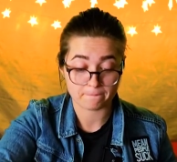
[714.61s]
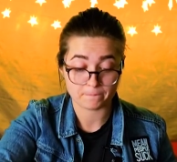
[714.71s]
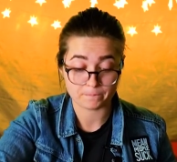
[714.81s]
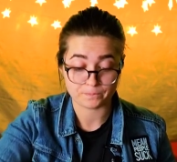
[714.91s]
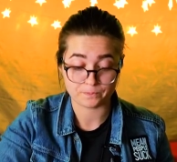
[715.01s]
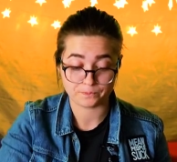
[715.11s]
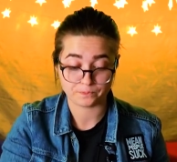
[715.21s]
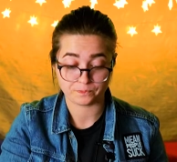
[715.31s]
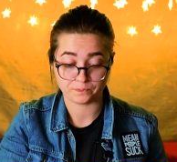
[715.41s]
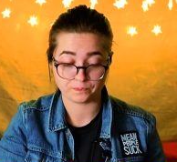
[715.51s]

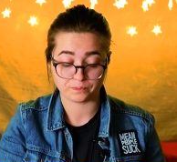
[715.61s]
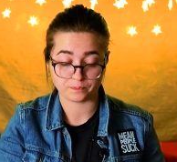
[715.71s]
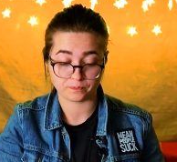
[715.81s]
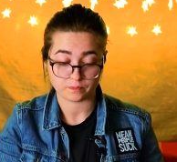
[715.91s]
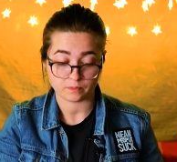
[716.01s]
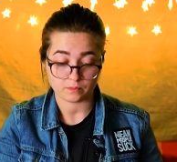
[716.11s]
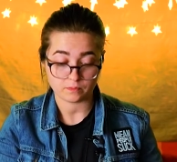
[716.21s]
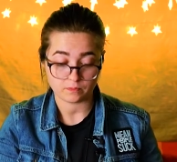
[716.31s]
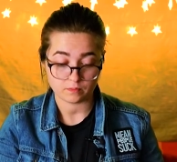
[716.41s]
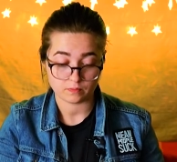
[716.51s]

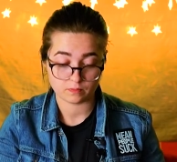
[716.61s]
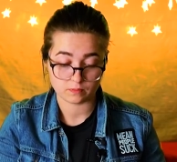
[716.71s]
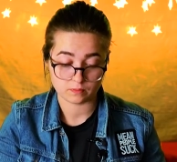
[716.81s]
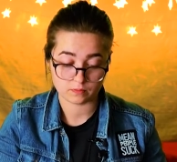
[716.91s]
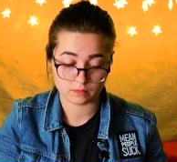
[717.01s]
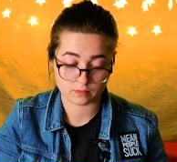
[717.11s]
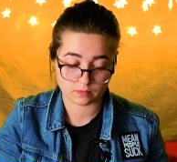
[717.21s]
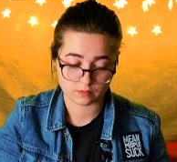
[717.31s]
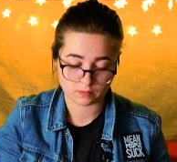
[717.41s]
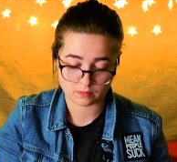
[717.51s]

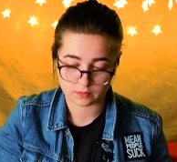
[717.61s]
Nobody speaks.